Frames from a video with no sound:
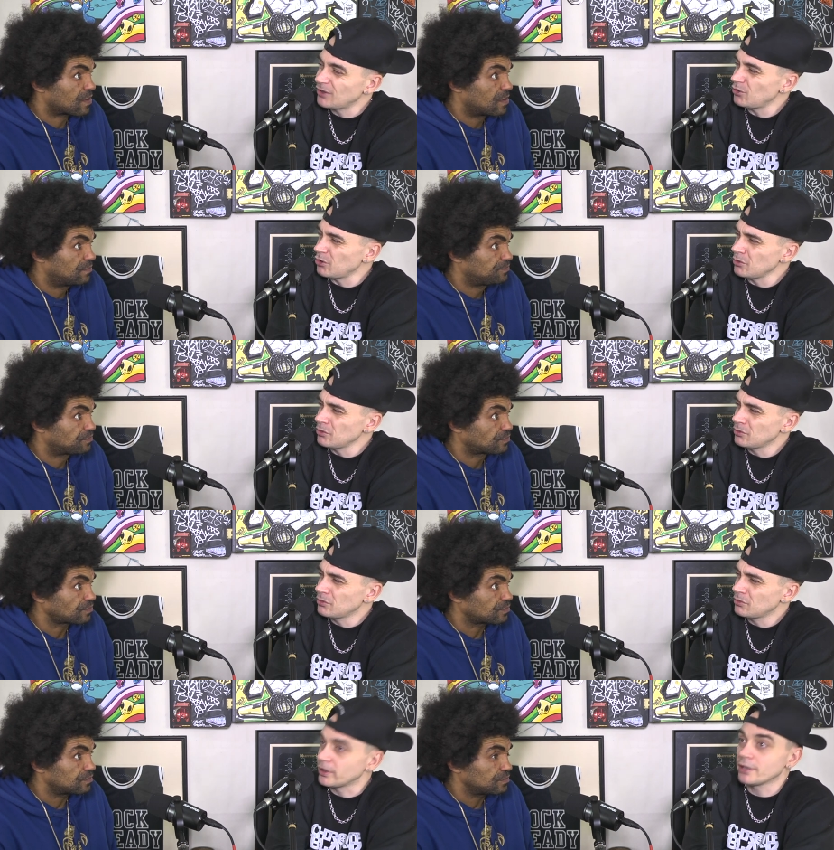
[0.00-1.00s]
Speaker 1: You sure?
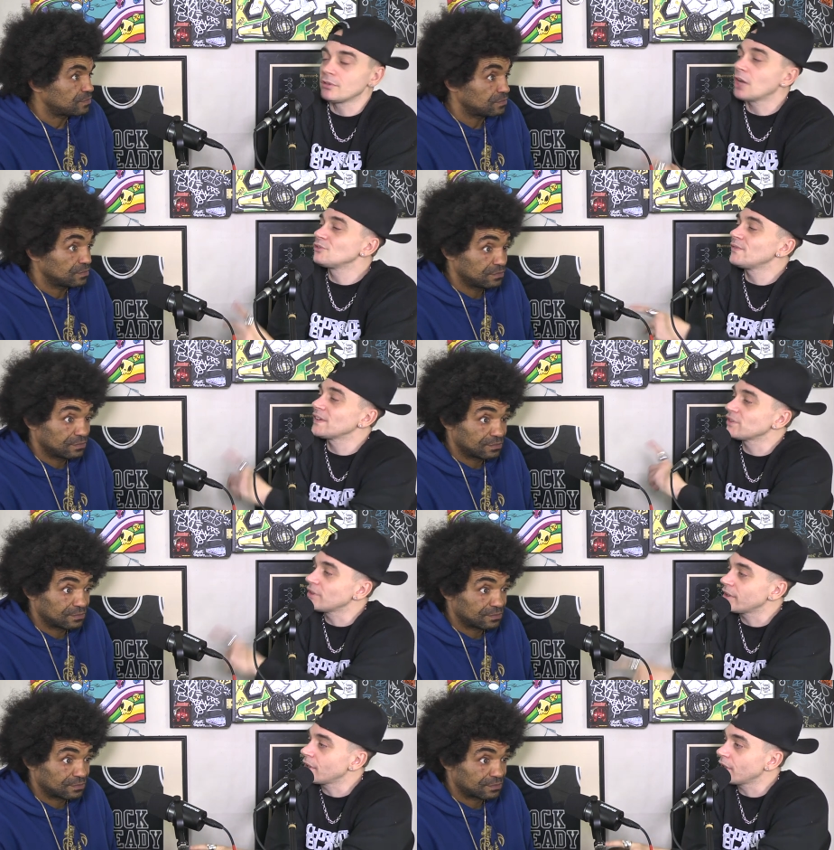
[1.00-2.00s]
no,
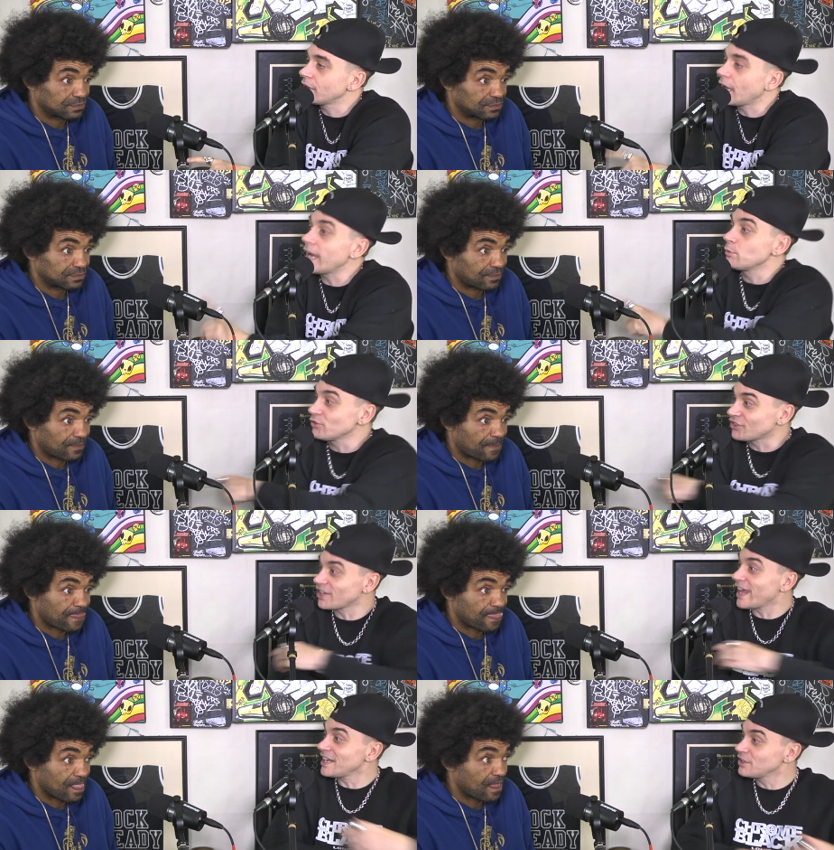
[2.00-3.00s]
2009. Ah, it was the
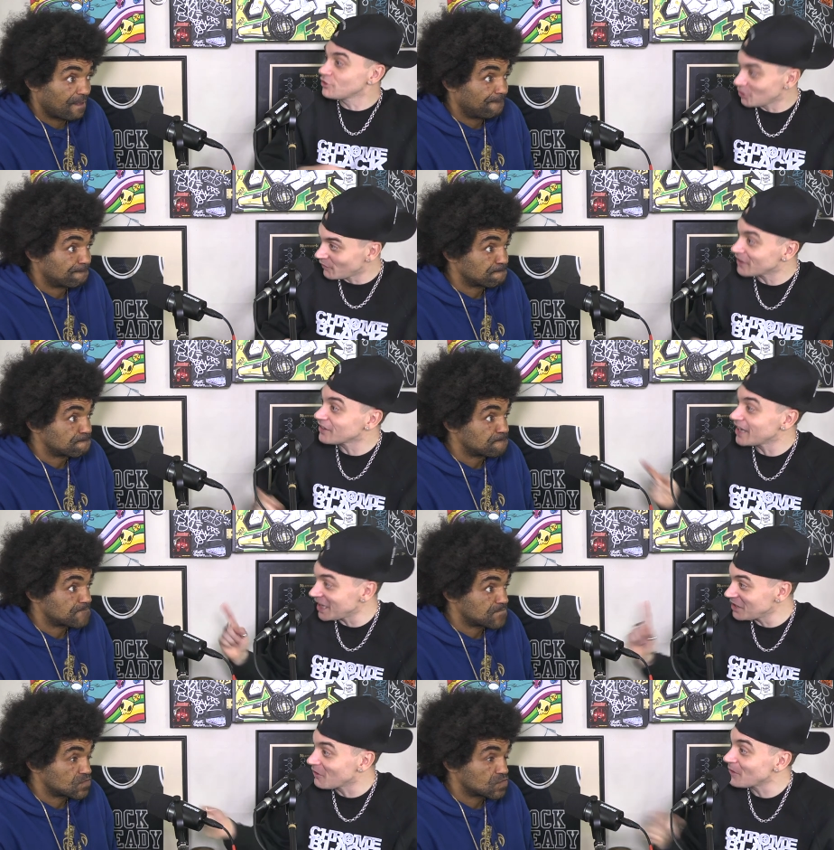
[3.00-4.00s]
tail end of
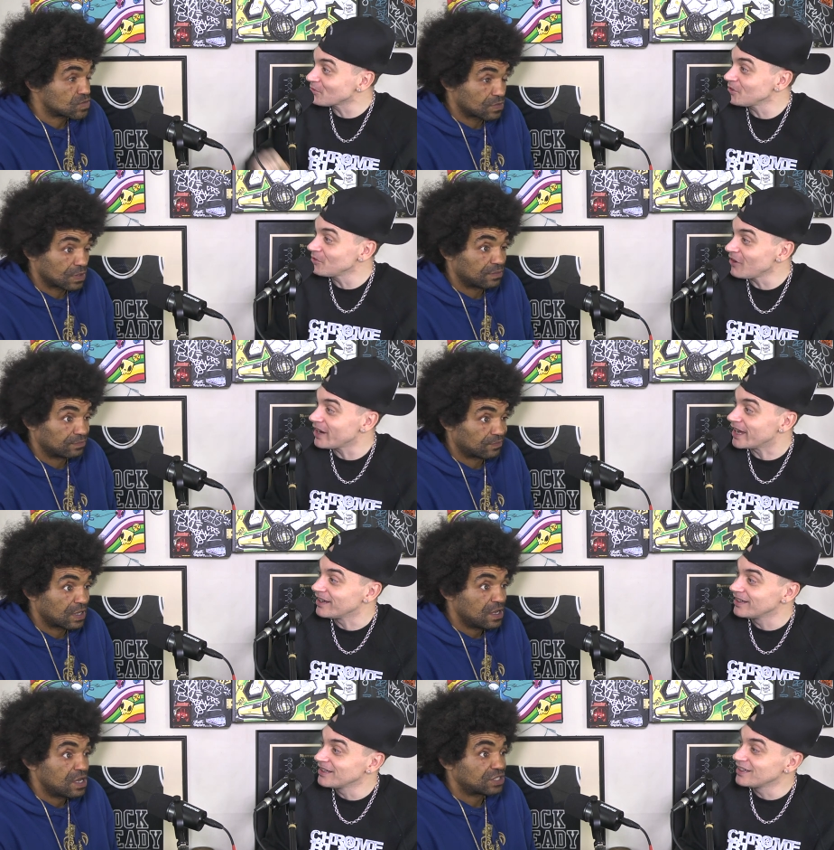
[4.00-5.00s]
2018. You're absolutely right.
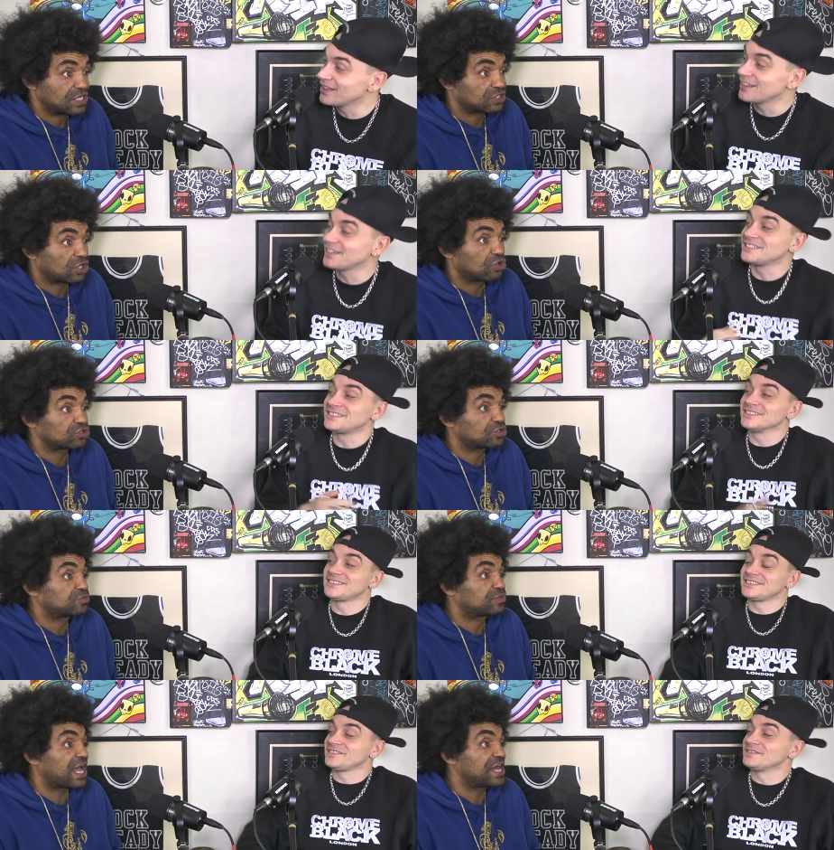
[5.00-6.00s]
Yeah, because I got
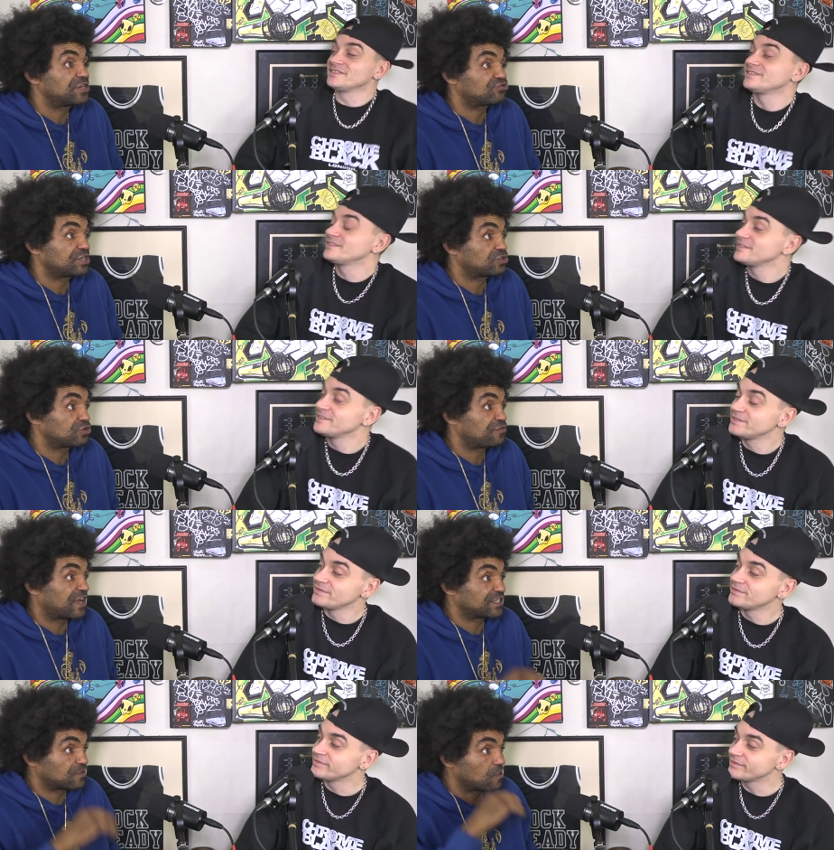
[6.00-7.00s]
to
Speaker 2: Downing Street
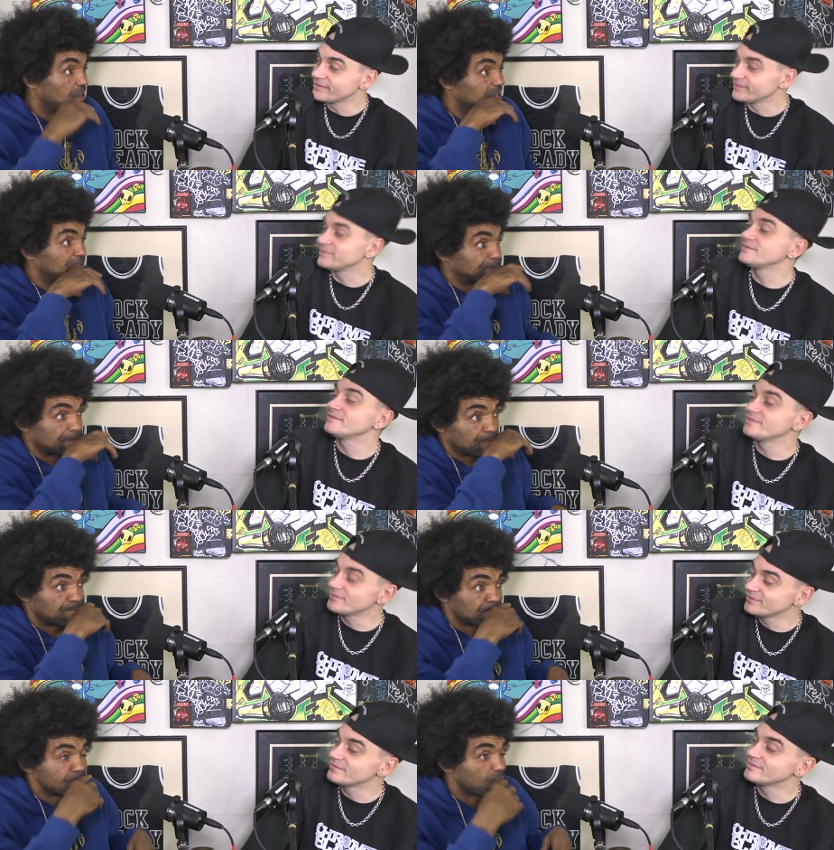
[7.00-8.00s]
2019.
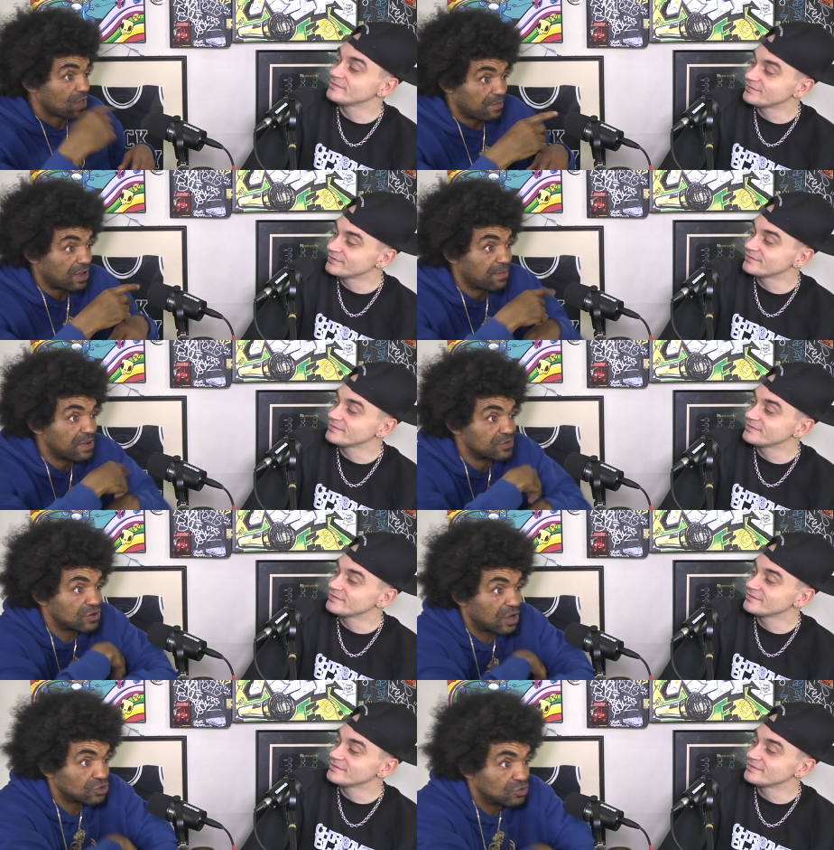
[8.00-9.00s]
Mm. I, remember
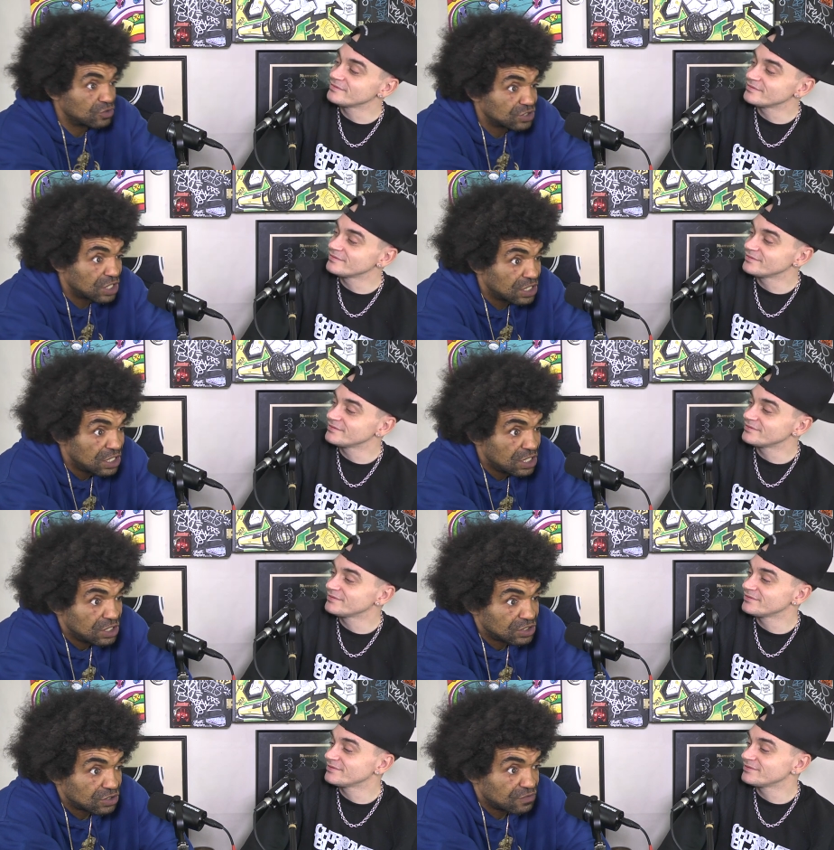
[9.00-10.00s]
you. You was uh,
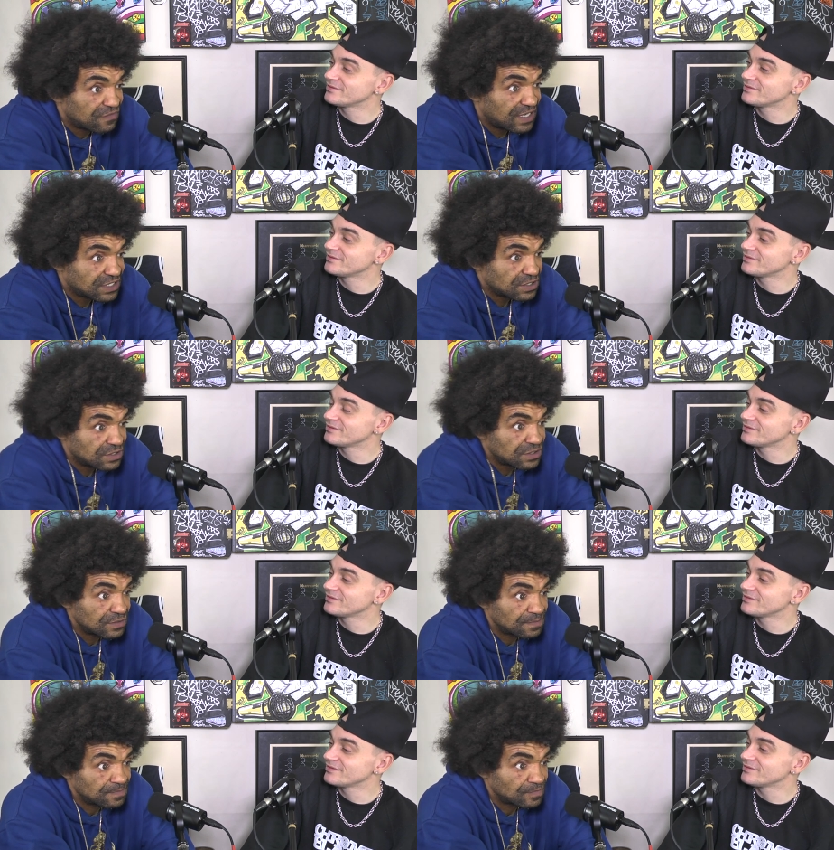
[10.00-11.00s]

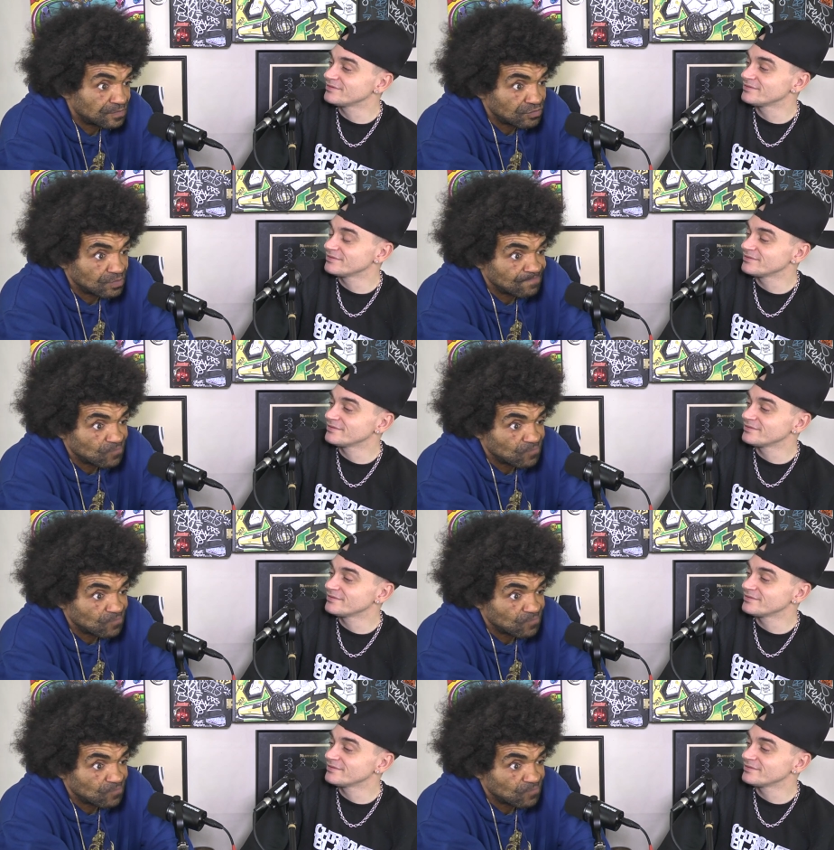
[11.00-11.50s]
2000. Mm.